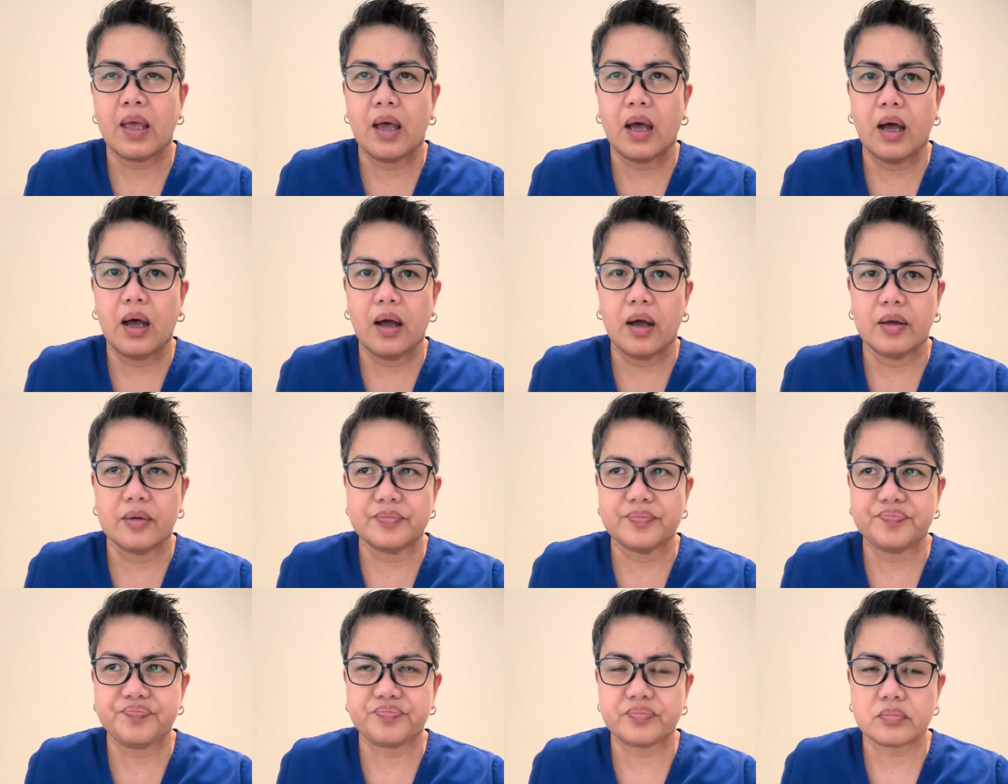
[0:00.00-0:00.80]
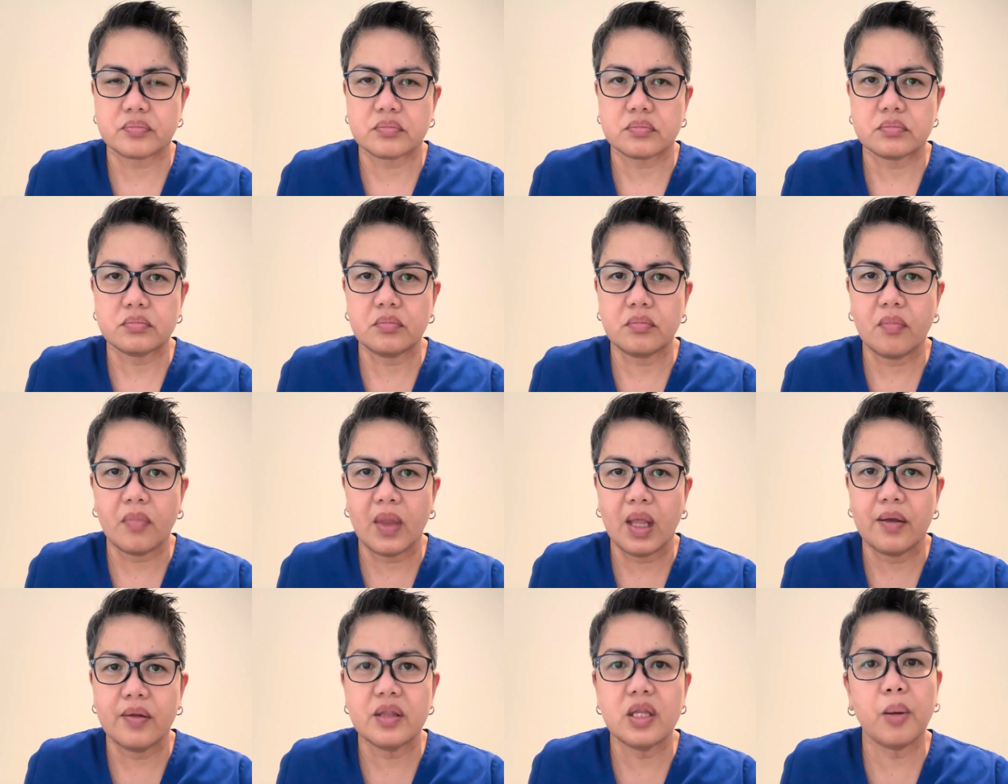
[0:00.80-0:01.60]

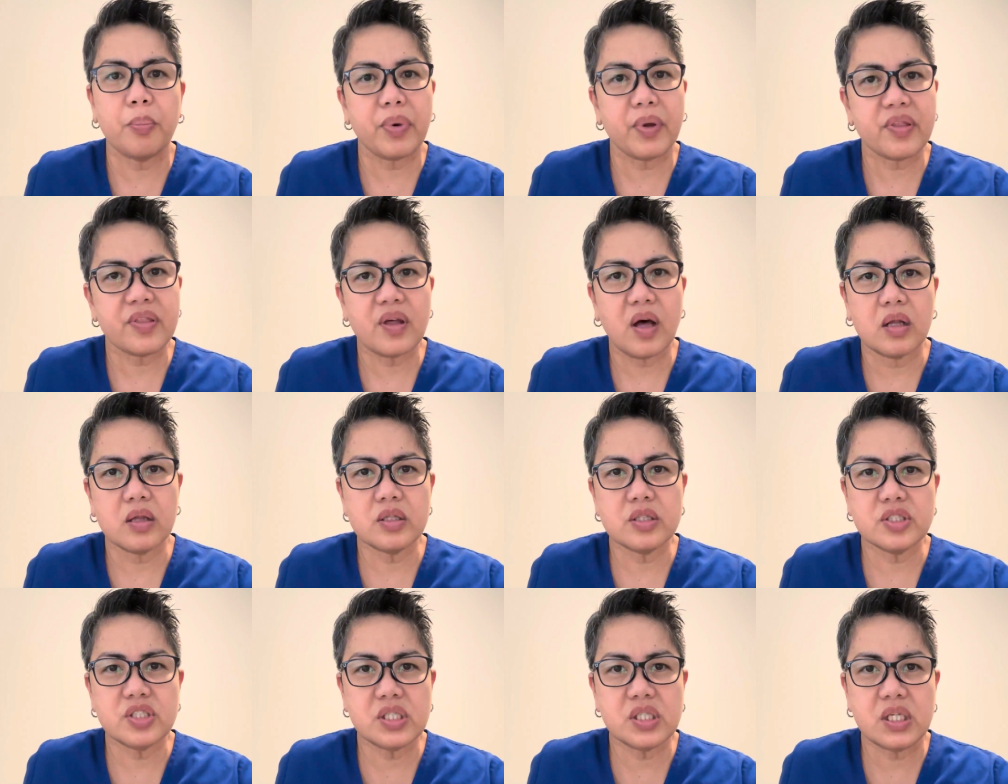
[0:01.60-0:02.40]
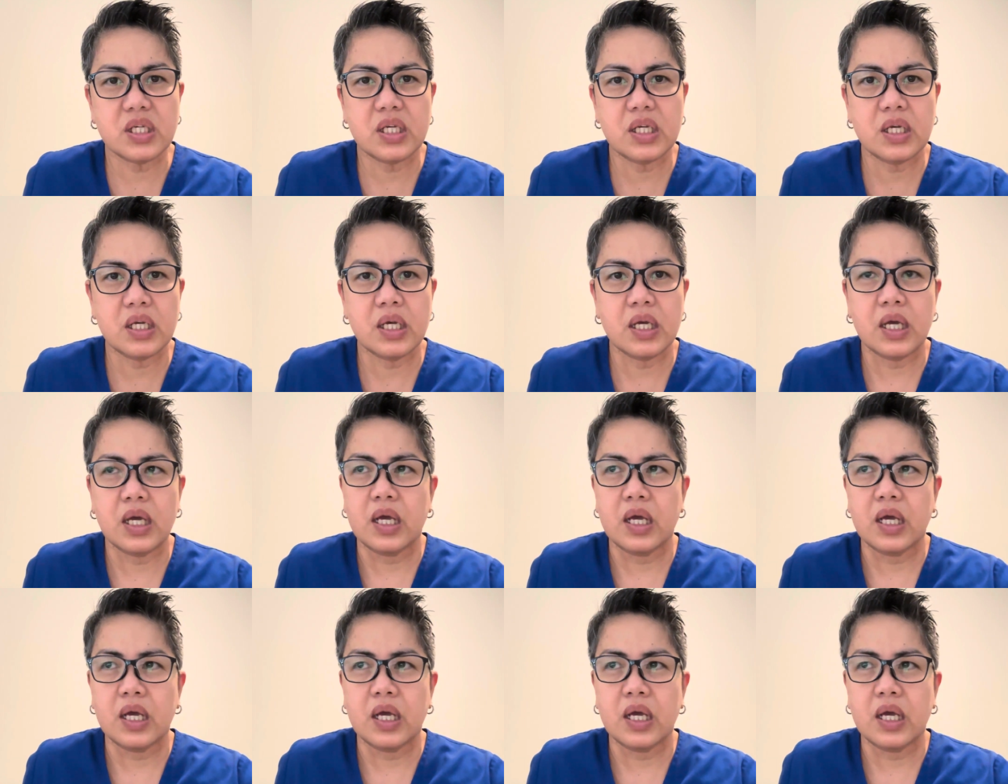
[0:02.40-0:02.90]
the pathology